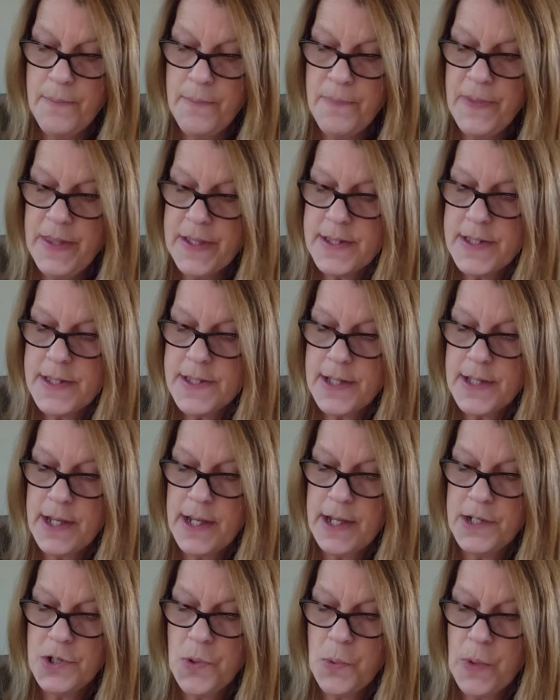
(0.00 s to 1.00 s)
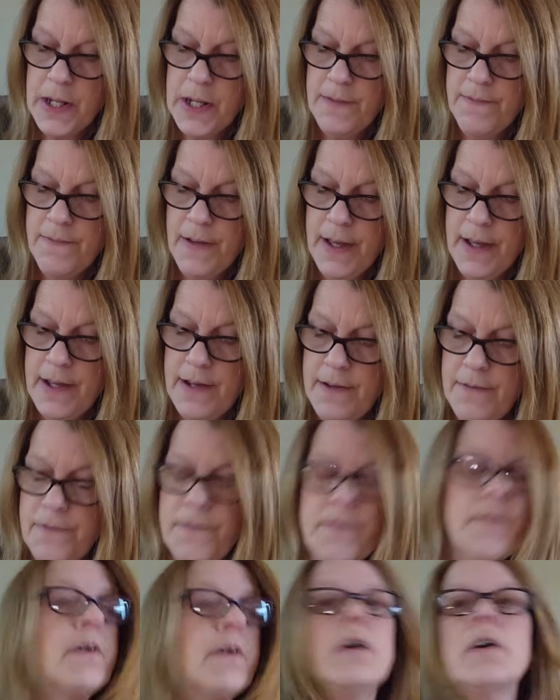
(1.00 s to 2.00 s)
This is a 25
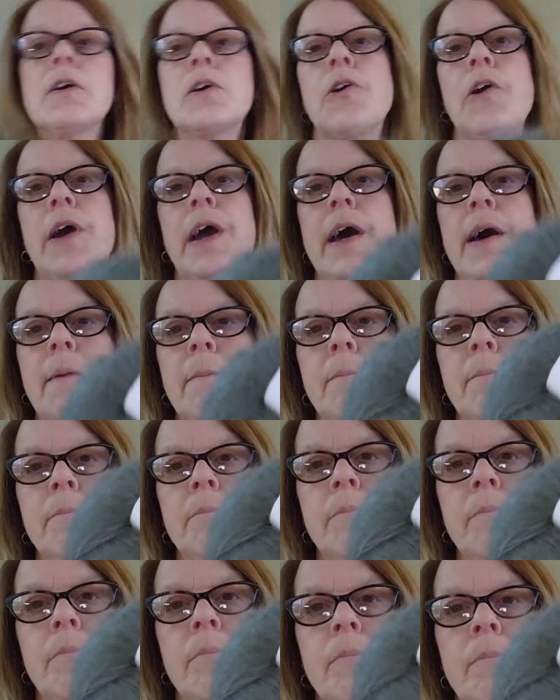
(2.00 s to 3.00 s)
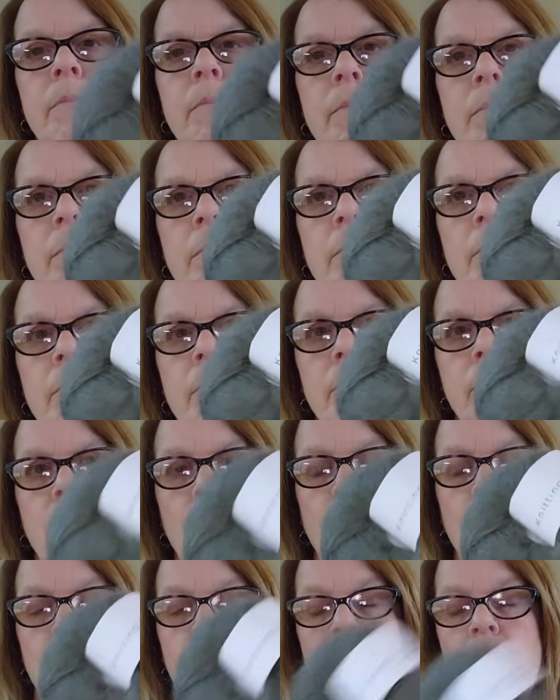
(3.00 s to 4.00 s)
gram
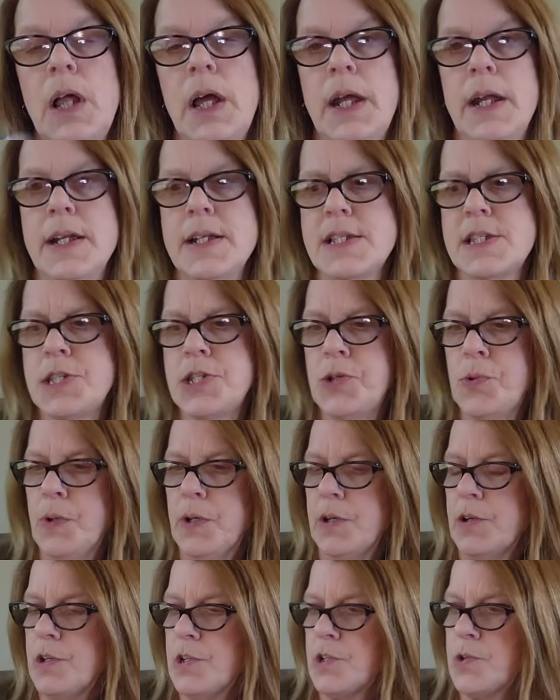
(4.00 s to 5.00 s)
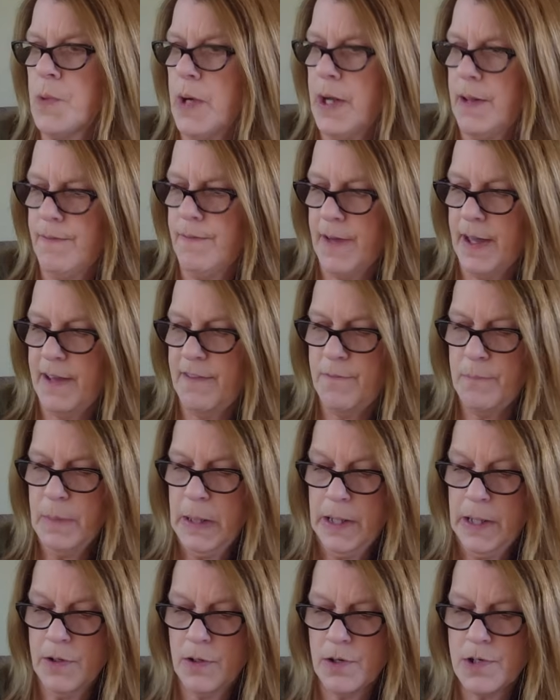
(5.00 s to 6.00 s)
ball, and it's 225
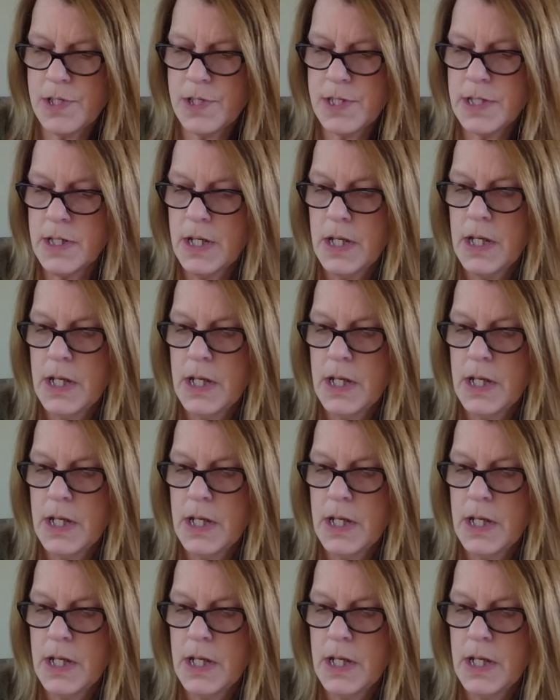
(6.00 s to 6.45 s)
meters.